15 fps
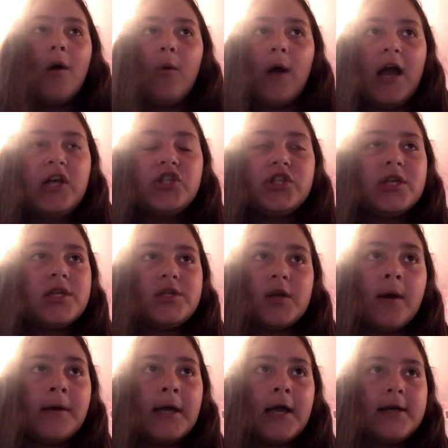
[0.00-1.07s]
Well, actually,
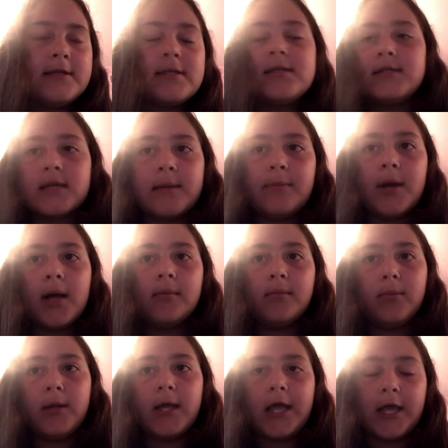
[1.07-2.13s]
don't ask, because I
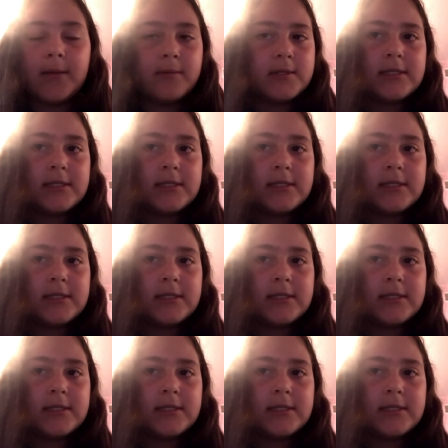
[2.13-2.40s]
probably am,